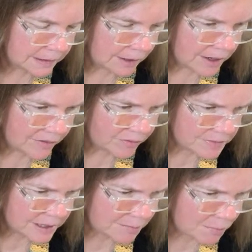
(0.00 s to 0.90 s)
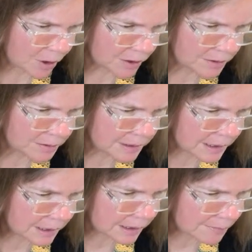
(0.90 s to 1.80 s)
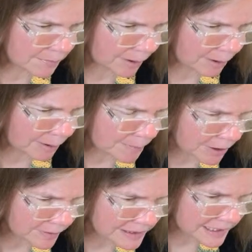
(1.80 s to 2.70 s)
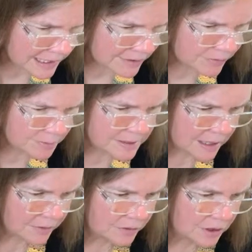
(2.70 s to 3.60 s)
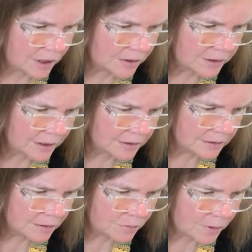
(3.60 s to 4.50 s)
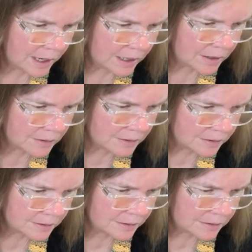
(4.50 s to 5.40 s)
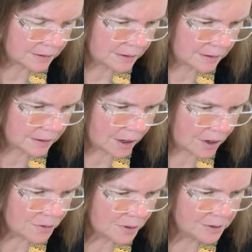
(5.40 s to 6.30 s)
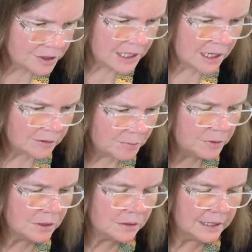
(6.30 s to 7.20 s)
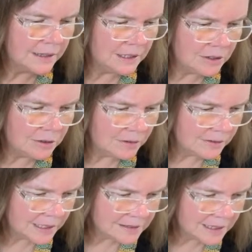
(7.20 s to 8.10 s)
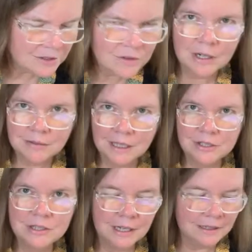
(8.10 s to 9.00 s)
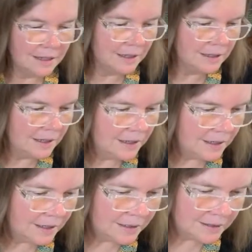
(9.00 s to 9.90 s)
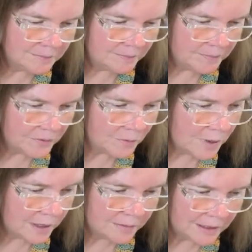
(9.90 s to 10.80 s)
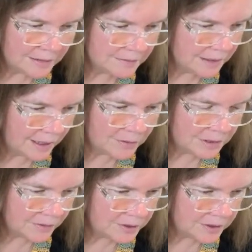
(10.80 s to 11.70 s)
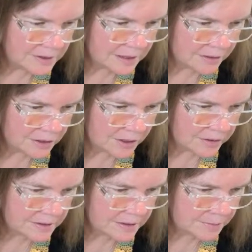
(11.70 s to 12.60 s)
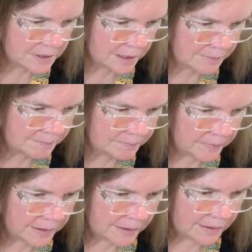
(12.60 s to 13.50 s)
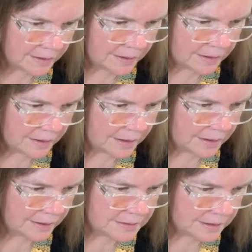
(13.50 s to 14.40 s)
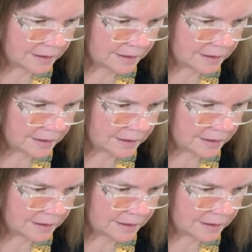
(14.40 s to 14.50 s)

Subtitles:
We have, is that Mary Lee from South Dakota? Wow. Oh, she got the booklet. Thank you. That's great. I'm glad you got that. Um, wow. I would love to go to South Dakota sometime. And